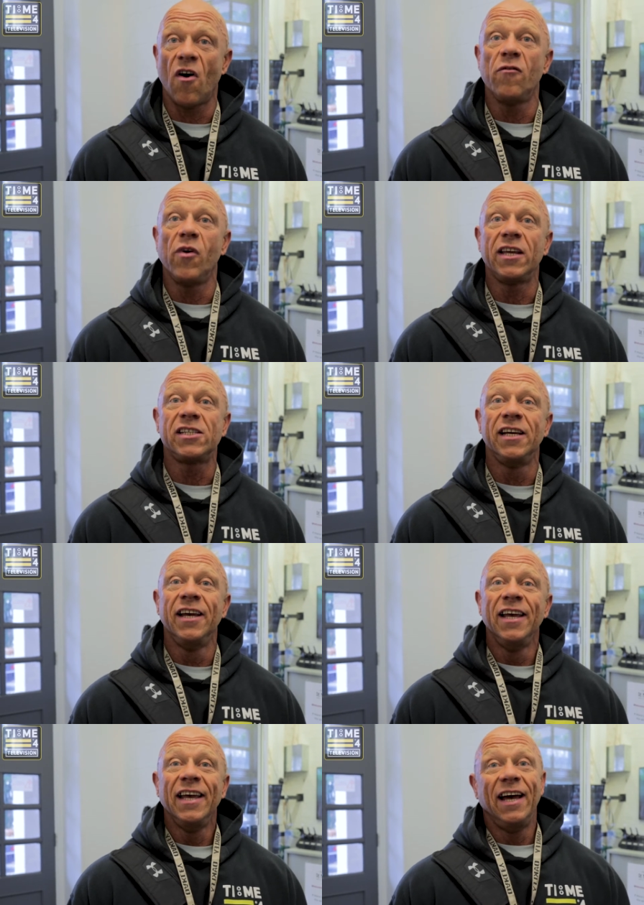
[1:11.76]
five weeks.
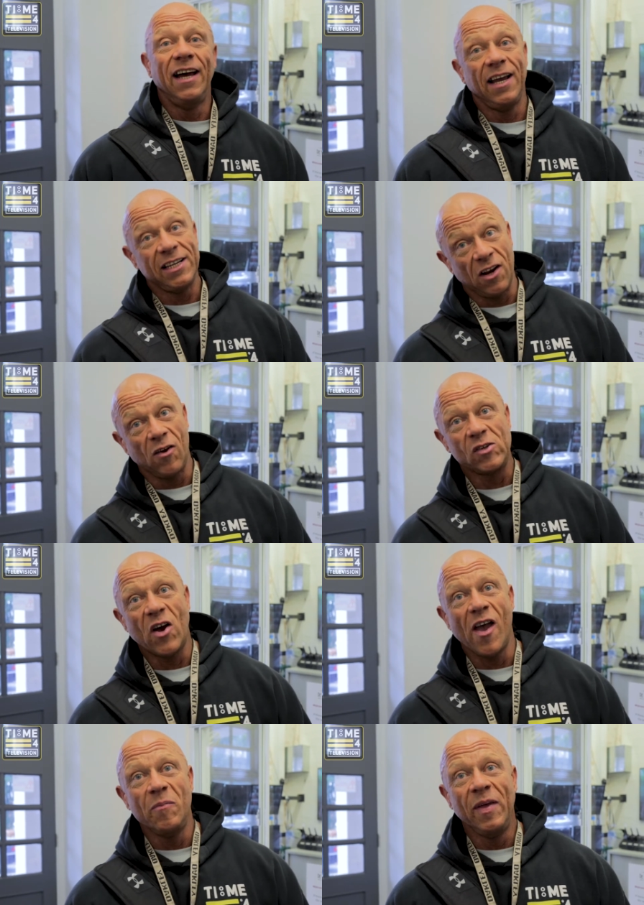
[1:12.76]
Uh, it's a long
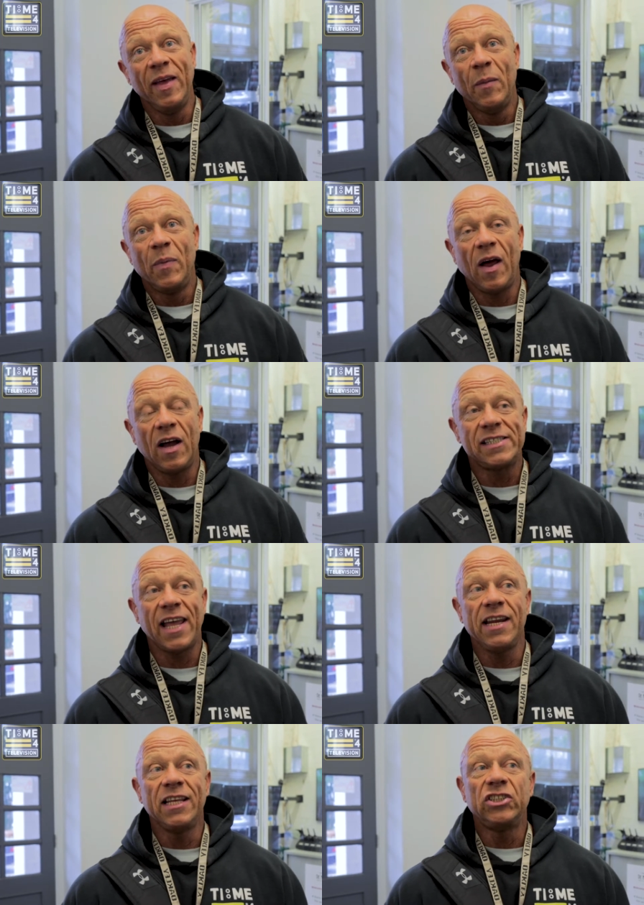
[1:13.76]
time, but I
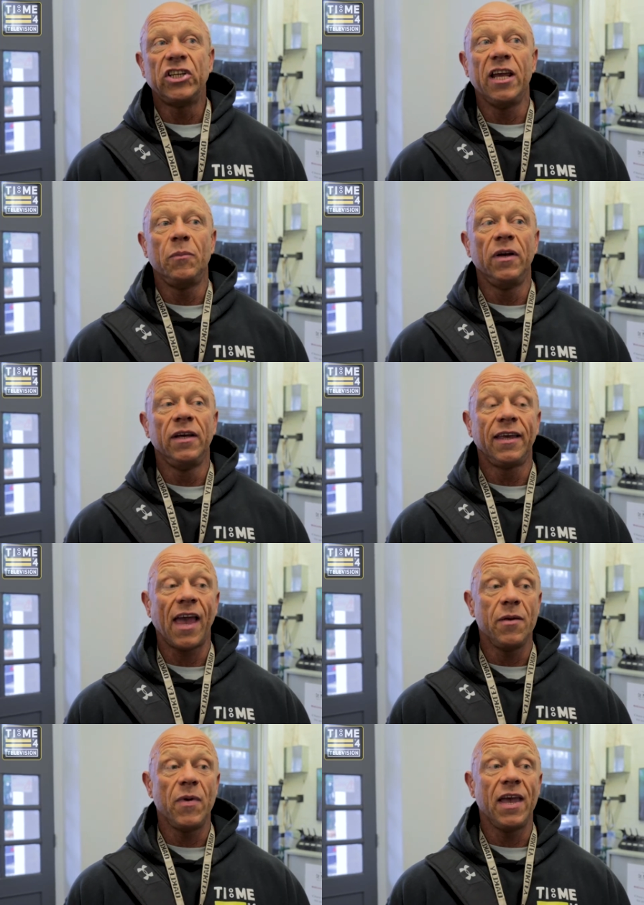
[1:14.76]
stayed in shape,
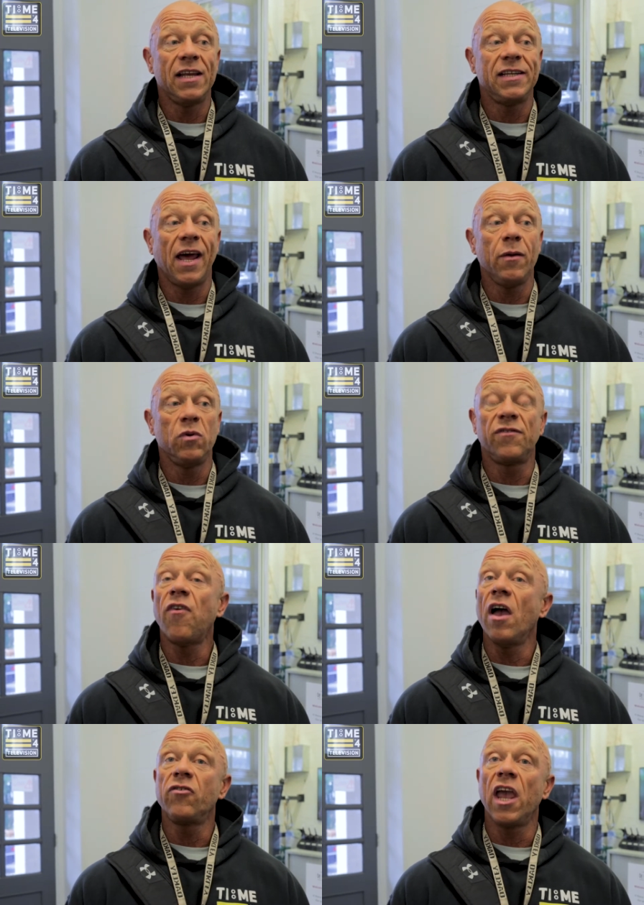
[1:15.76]
came here today, was
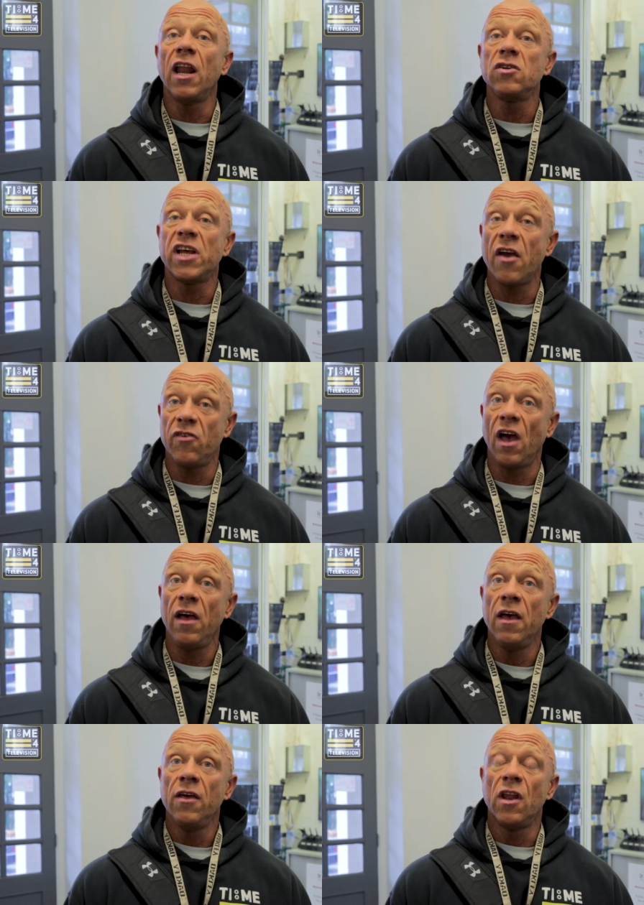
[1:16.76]
five kilos heavier
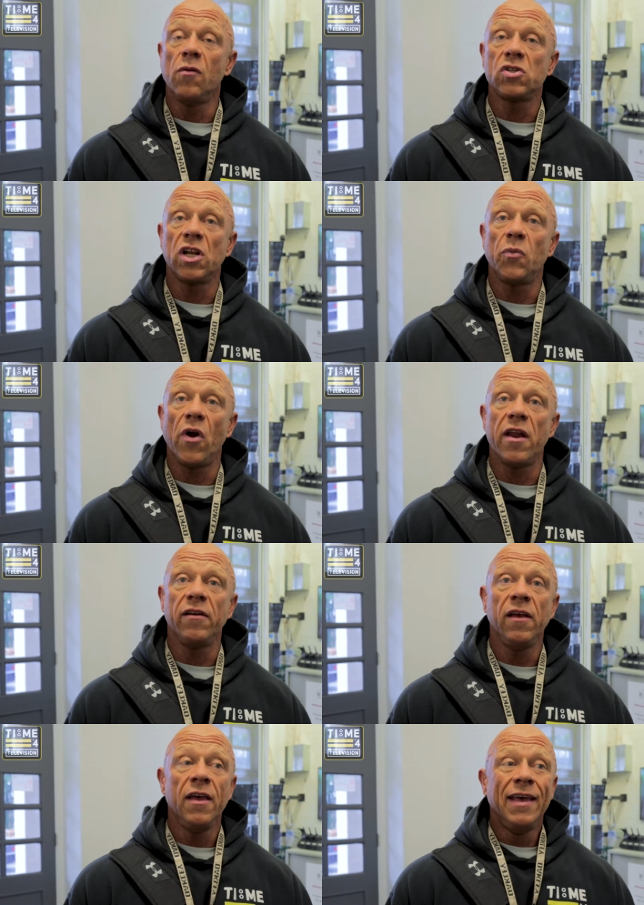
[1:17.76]
than I was at the
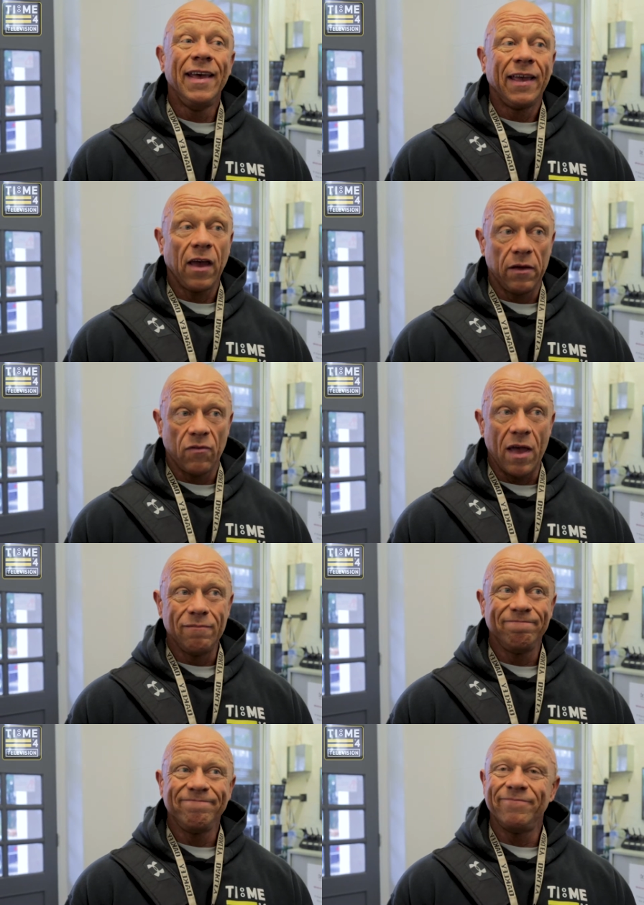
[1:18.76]
Britain. Kind of like
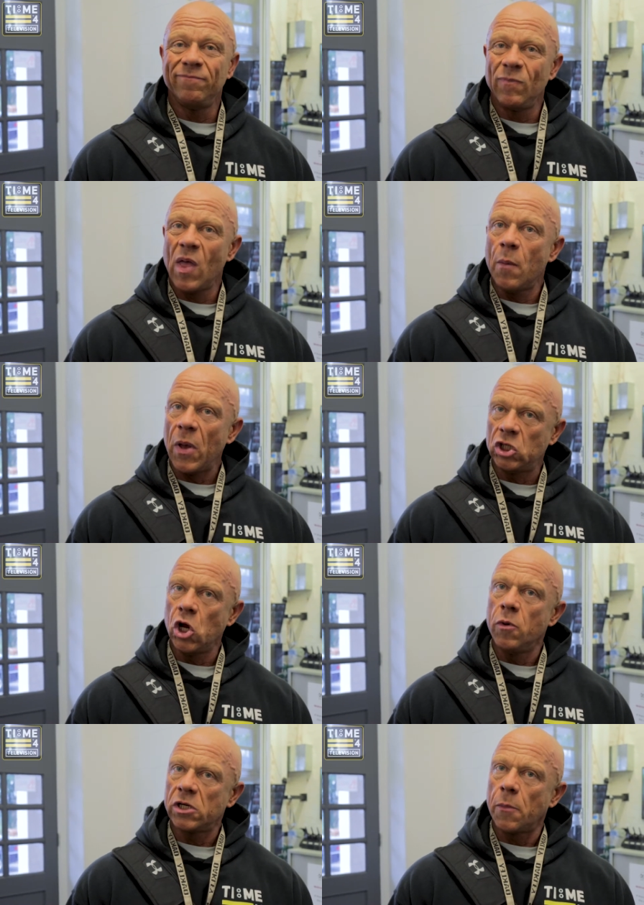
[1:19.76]
a bit
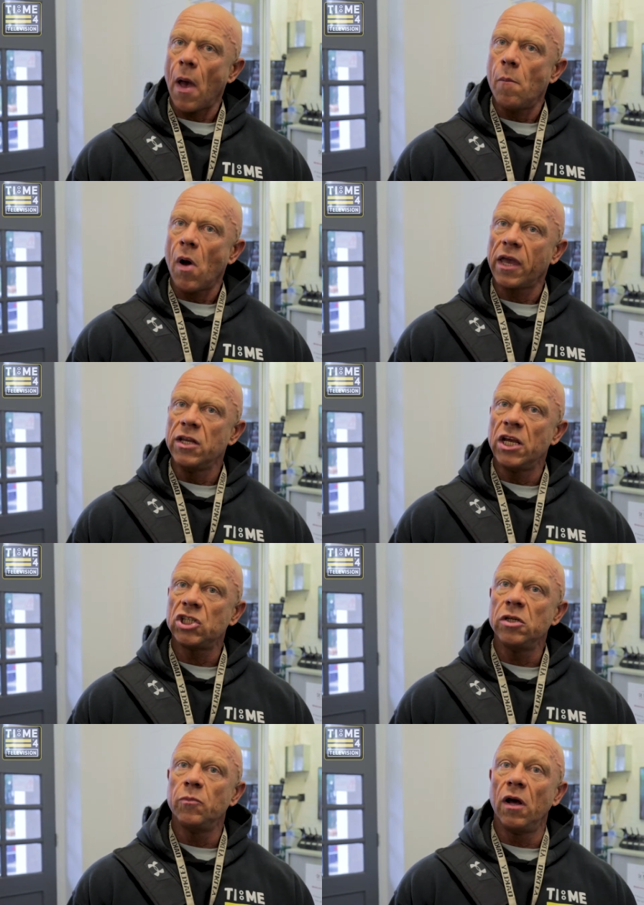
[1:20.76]
dubious about my
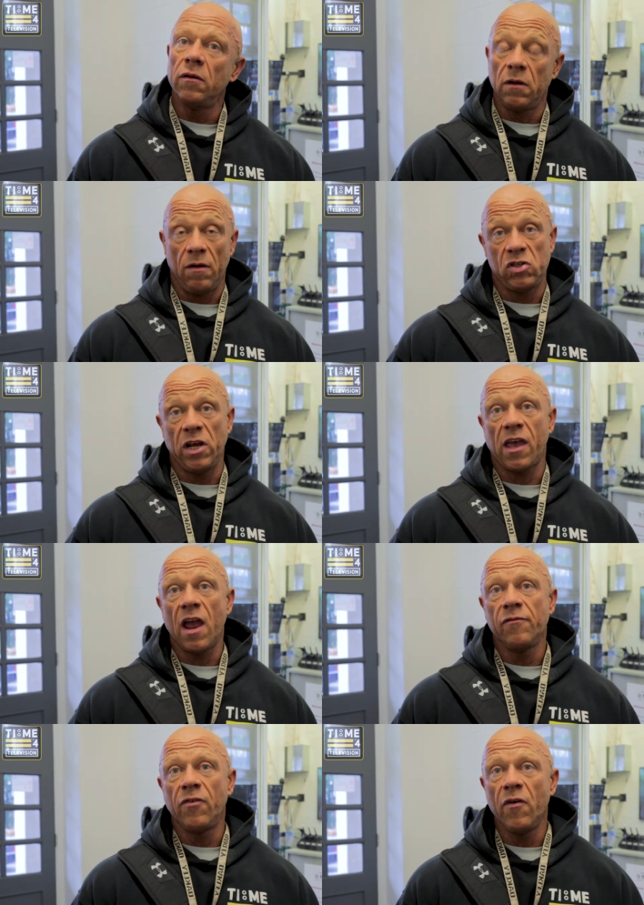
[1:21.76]
condition, but obviously it
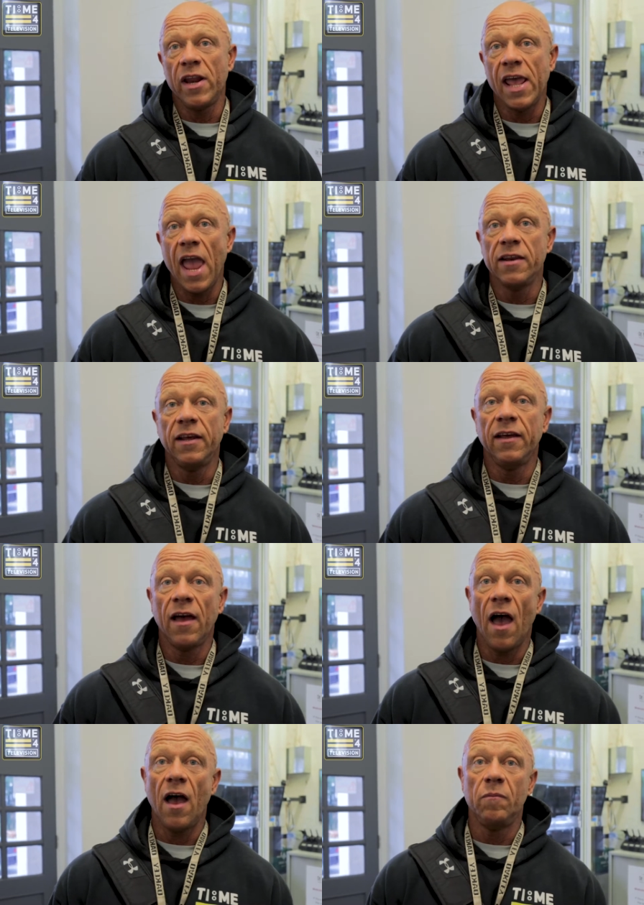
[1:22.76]
came through in the end.
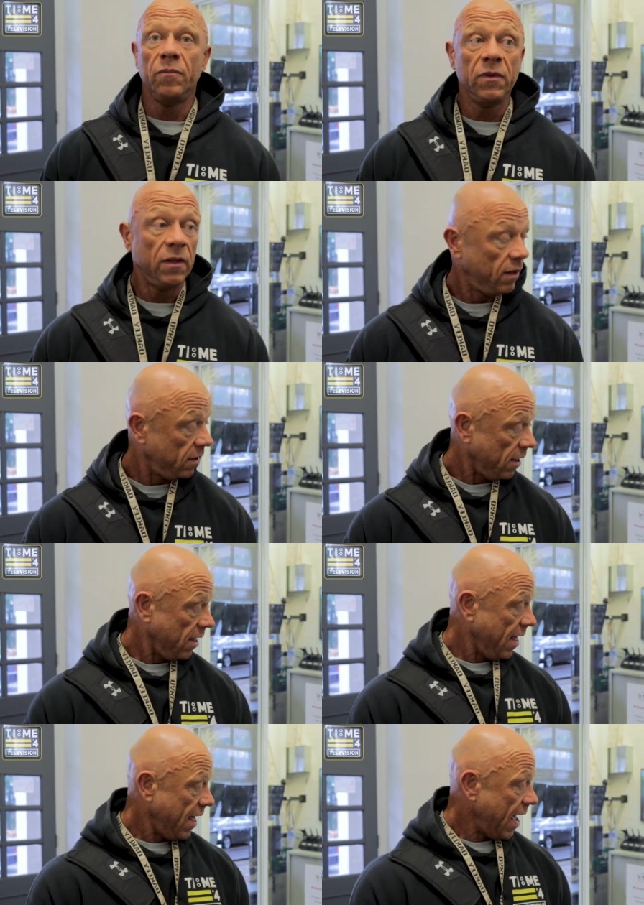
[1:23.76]
Um,
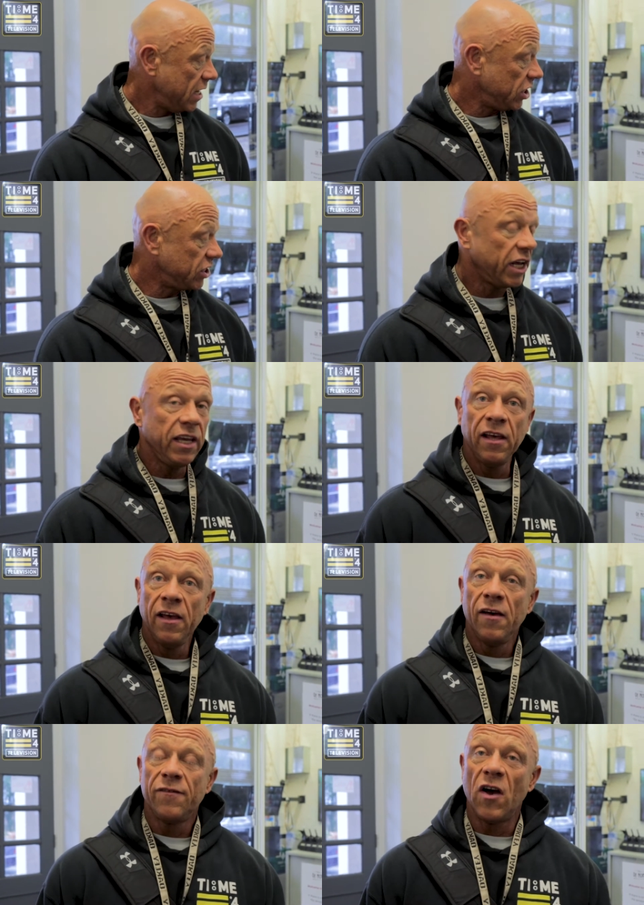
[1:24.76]
as you can see,
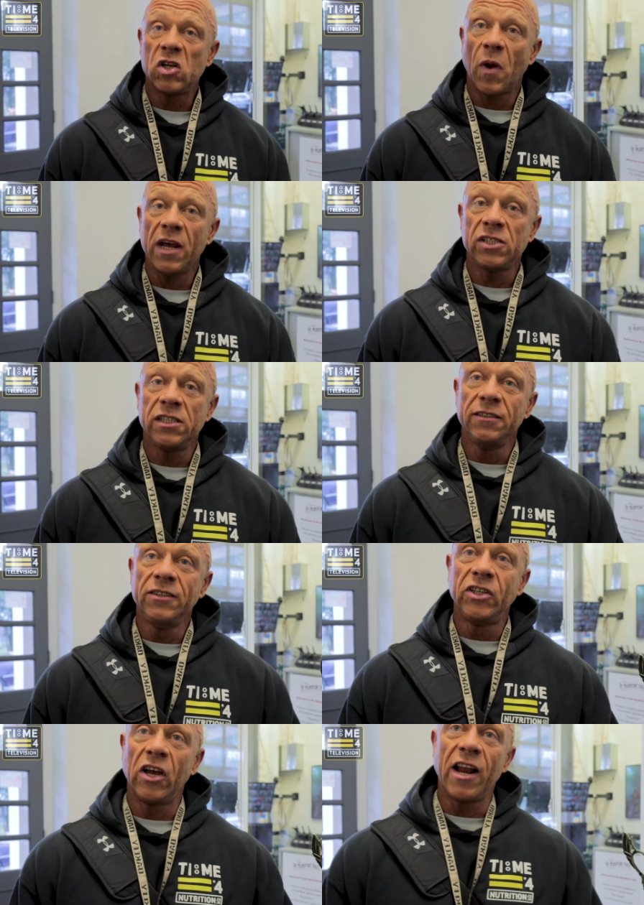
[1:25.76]
first place,
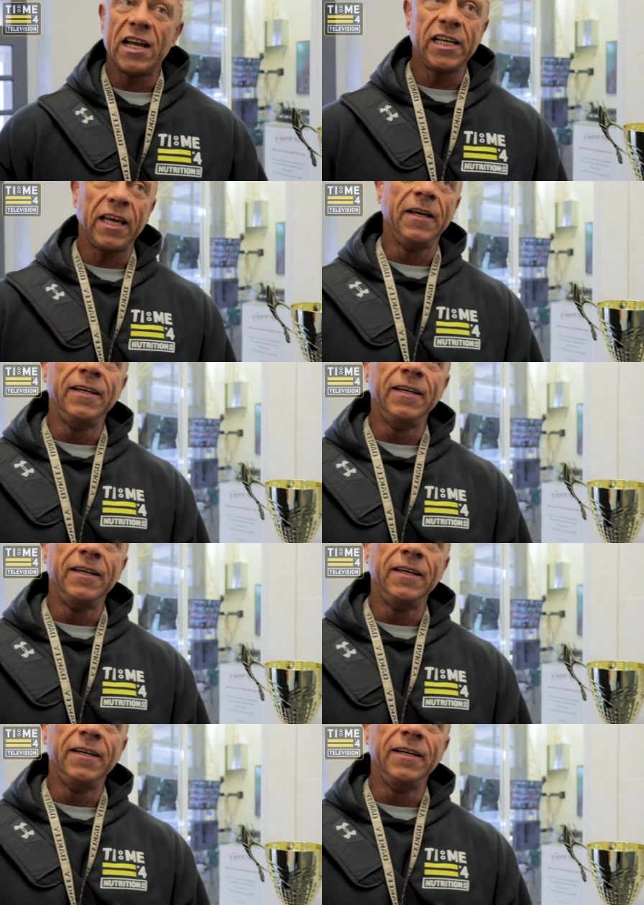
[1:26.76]
Sugar Classic.